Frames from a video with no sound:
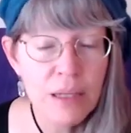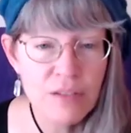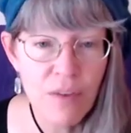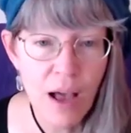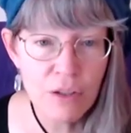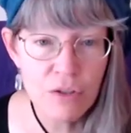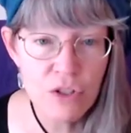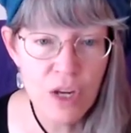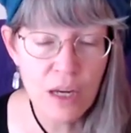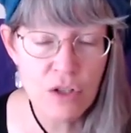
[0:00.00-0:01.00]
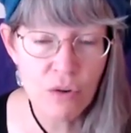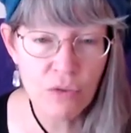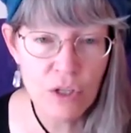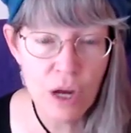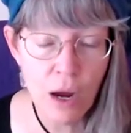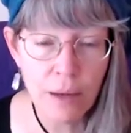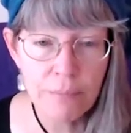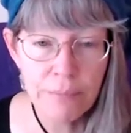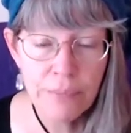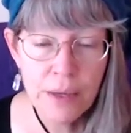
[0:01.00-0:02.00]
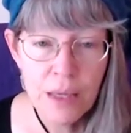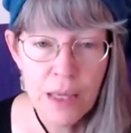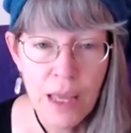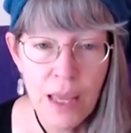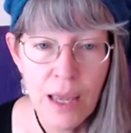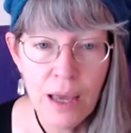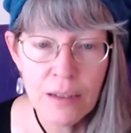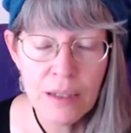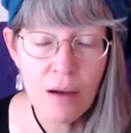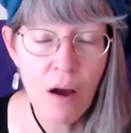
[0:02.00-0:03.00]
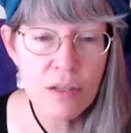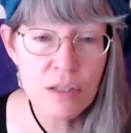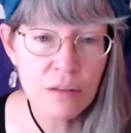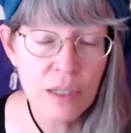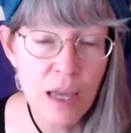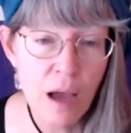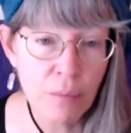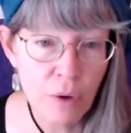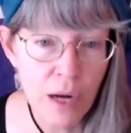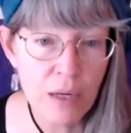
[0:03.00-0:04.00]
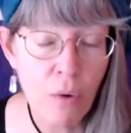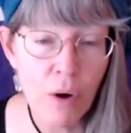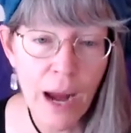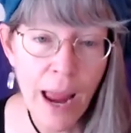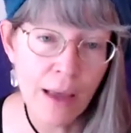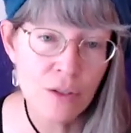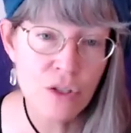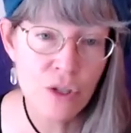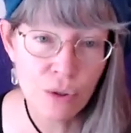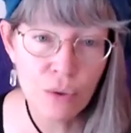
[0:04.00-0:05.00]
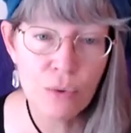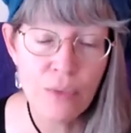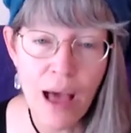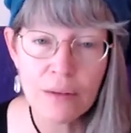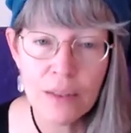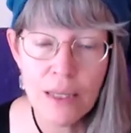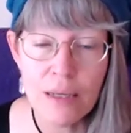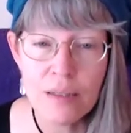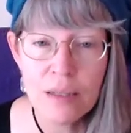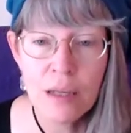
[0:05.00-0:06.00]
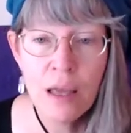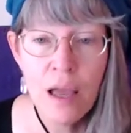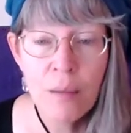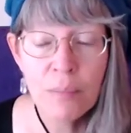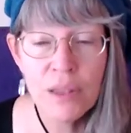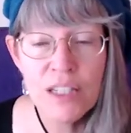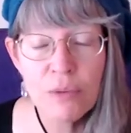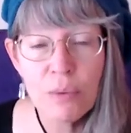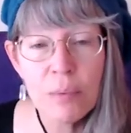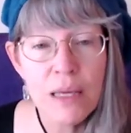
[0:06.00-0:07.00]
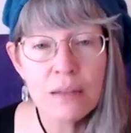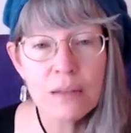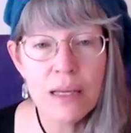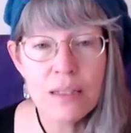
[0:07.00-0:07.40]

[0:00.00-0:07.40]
because values change over time, and constantly upgrade or add to that list. But this would be a